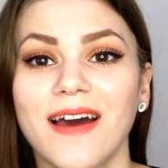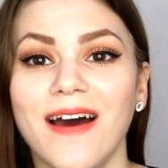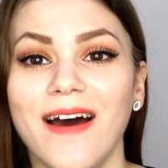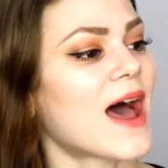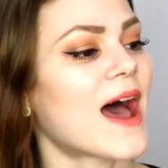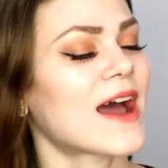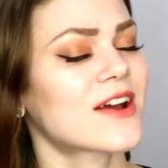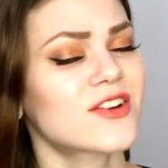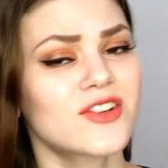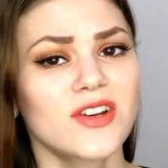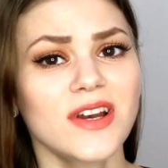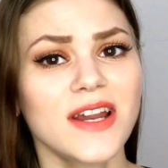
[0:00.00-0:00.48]

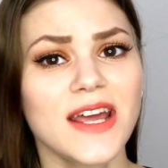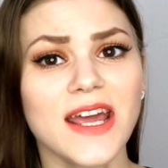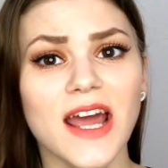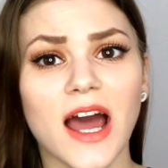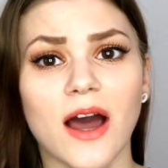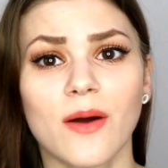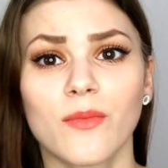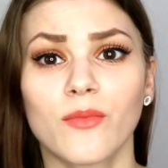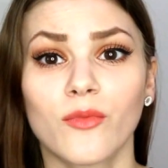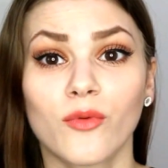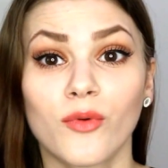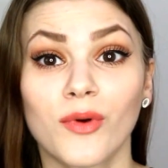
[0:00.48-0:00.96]
Actually,
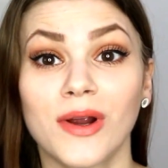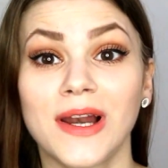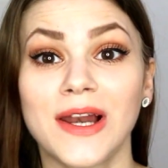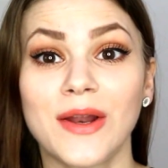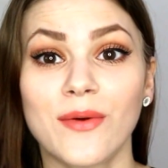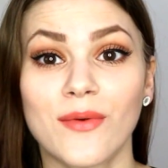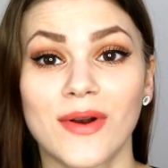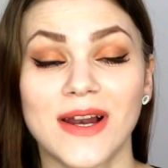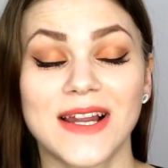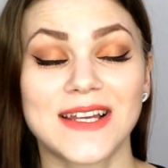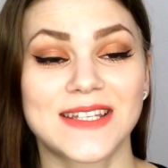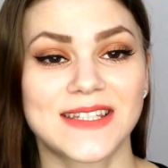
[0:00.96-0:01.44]
I'm
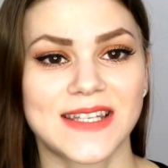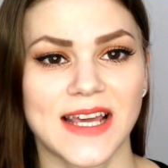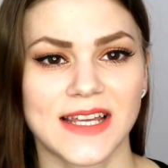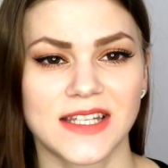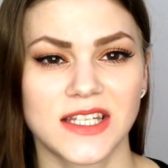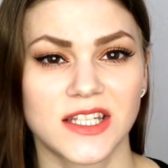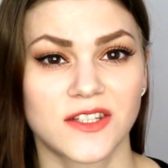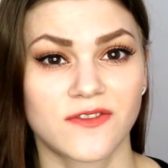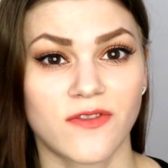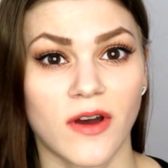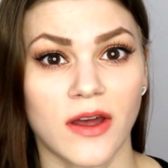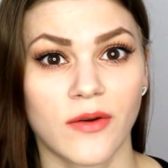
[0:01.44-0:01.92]
really
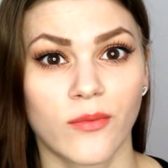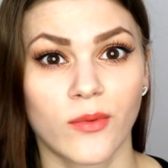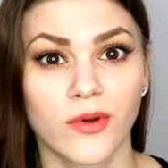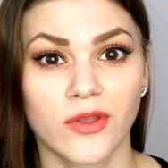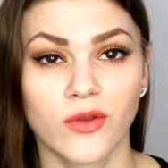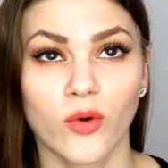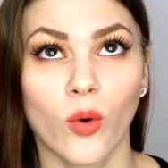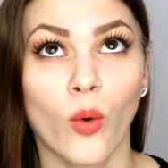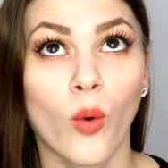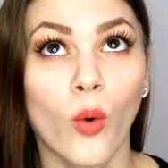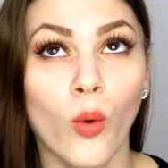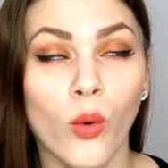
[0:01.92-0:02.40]
satisfied
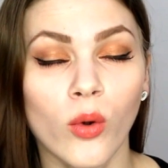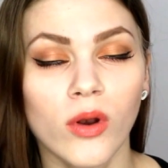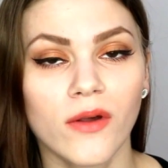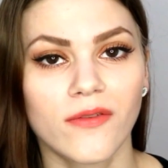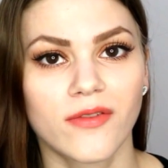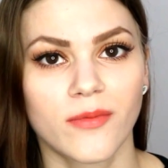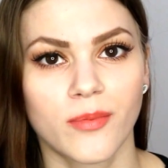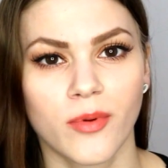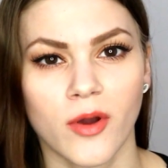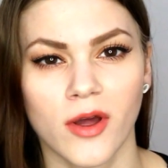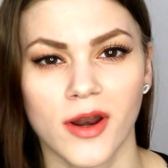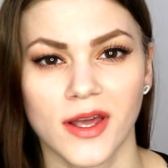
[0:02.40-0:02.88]
with all
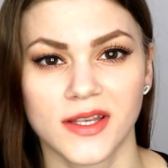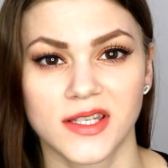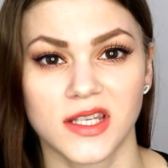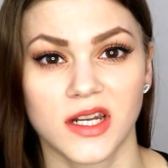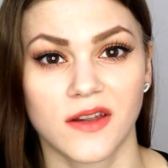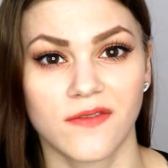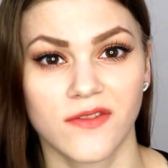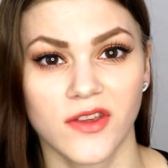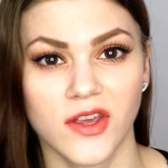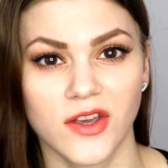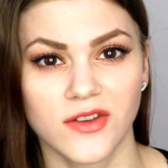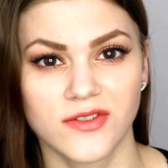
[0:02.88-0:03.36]
of the products
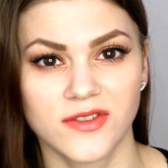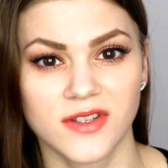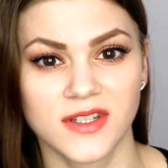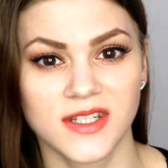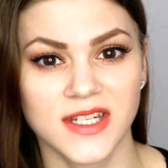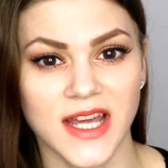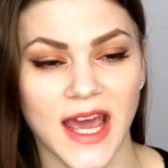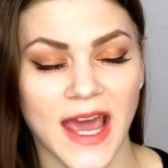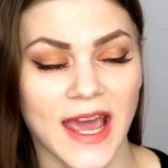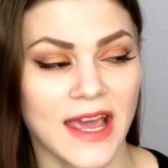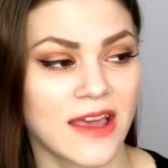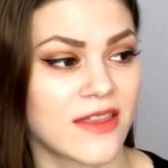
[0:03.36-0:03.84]
that I've used
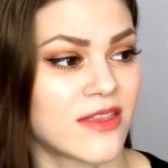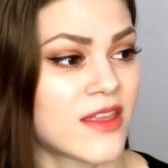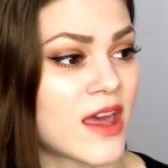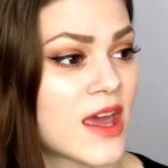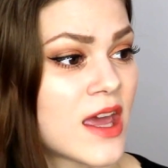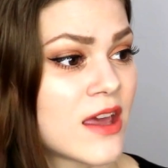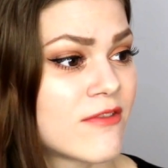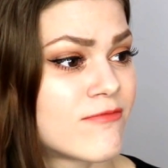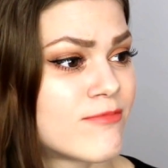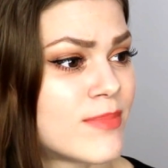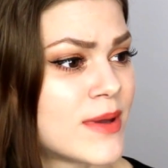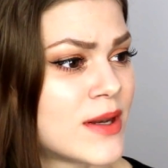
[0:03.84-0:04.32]
today.
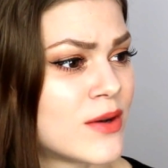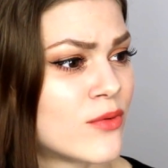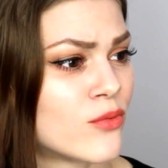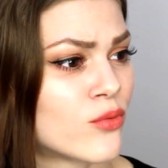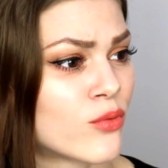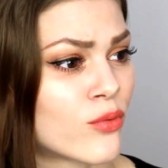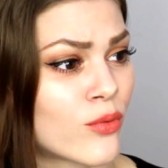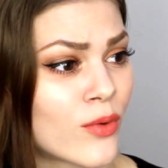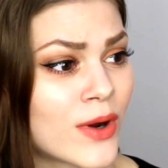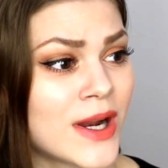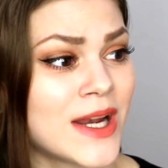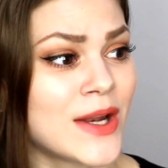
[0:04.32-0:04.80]
They've
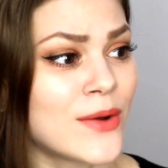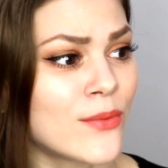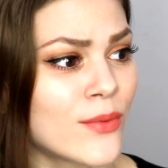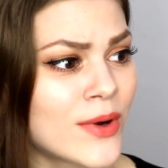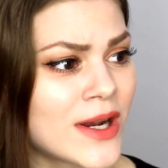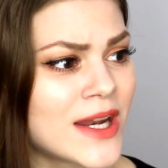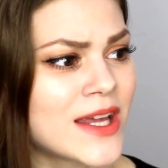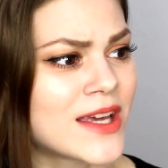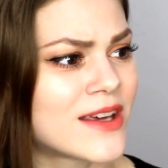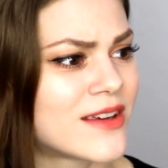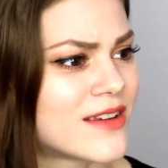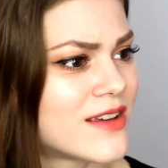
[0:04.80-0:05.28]
been
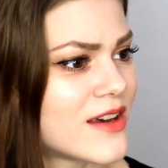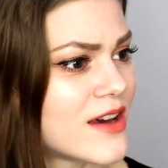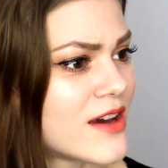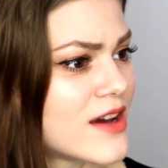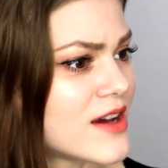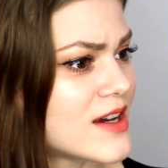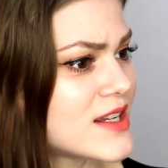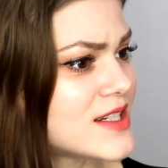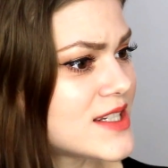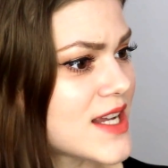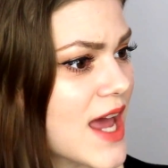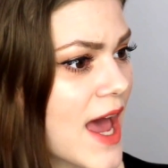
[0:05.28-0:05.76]
really
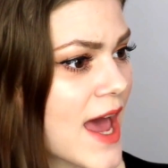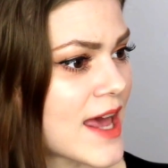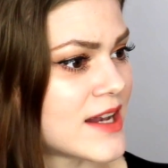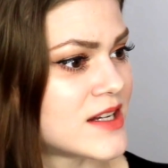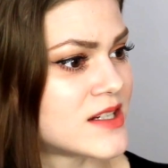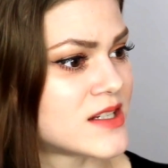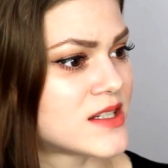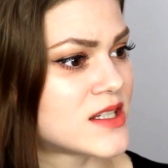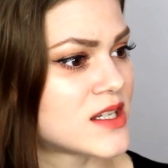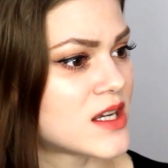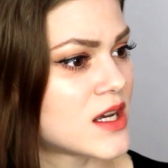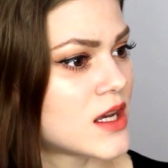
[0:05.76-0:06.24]
good,
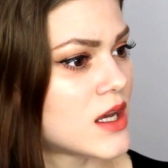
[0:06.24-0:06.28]
and